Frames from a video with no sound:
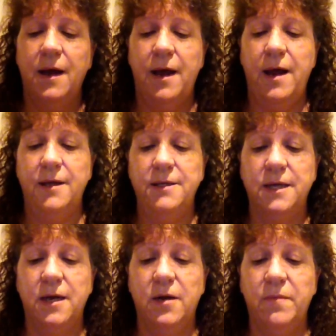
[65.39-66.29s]
And
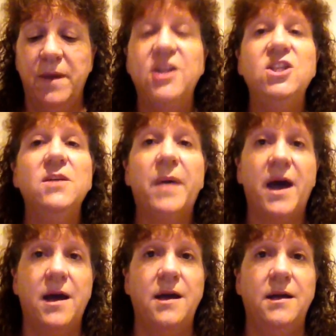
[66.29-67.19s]
managing
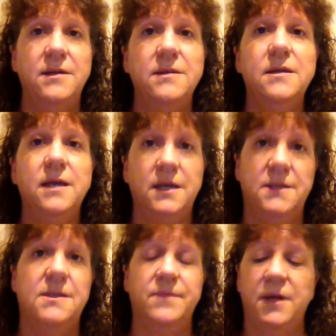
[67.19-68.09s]
pain is
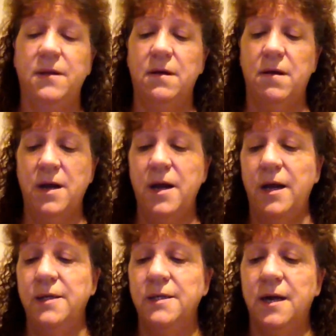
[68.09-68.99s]
something that I
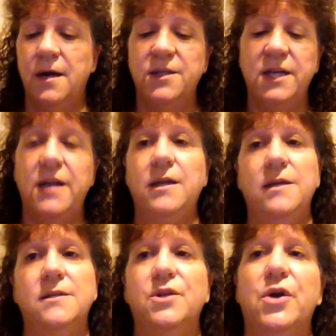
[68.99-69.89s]
need. 10
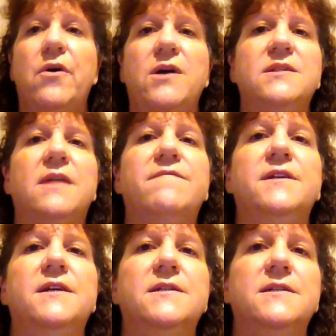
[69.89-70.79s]
years ago, I suffered
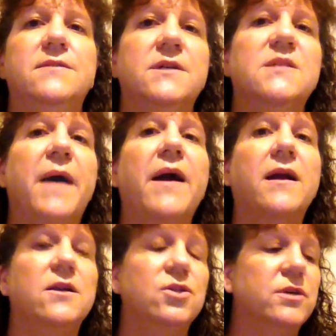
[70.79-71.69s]
a serious back
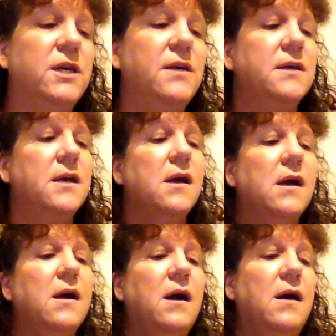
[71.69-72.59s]
injury.
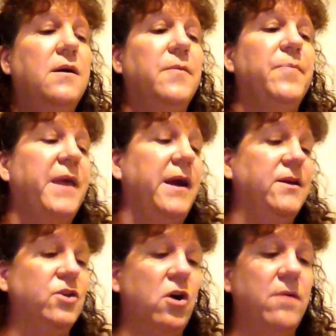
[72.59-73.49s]

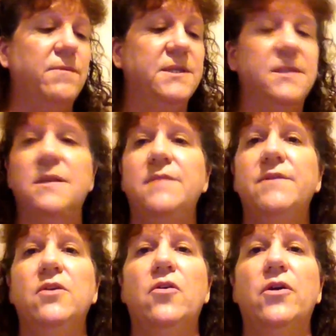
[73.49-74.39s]
And I was
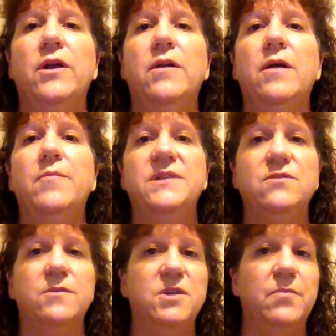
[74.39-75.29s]
living on
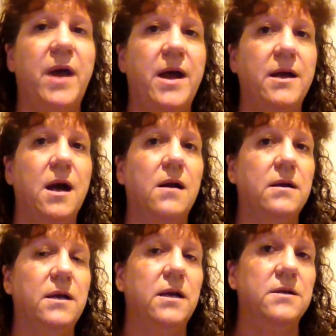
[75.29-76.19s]
prescription
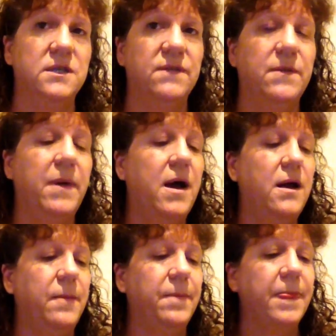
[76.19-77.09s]
painkillers for the pain.